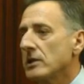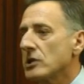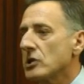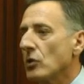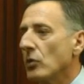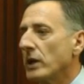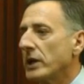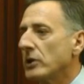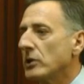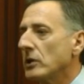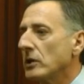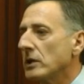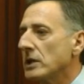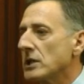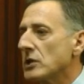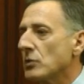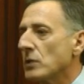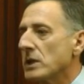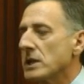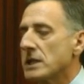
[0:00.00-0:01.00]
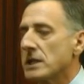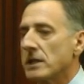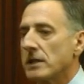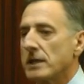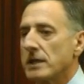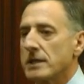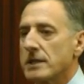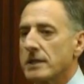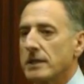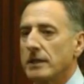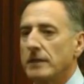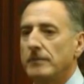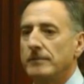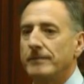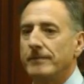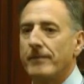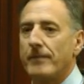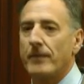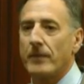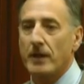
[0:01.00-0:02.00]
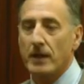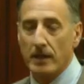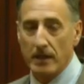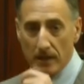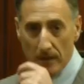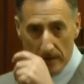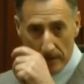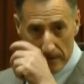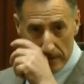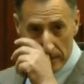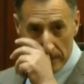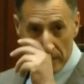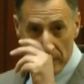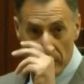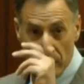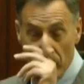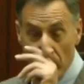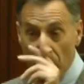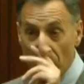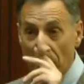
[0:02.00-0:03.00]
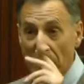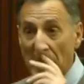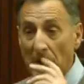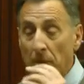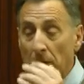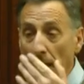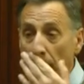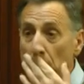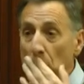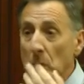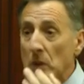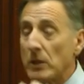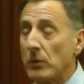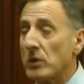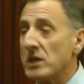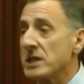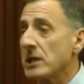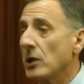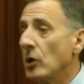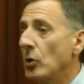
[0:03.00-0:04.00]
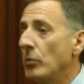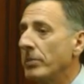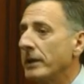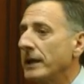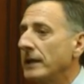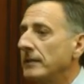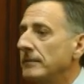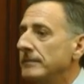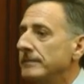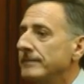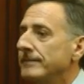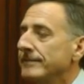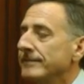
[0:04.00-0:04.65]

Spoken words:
So I took this one seriously. Now, when I knew there was an opening,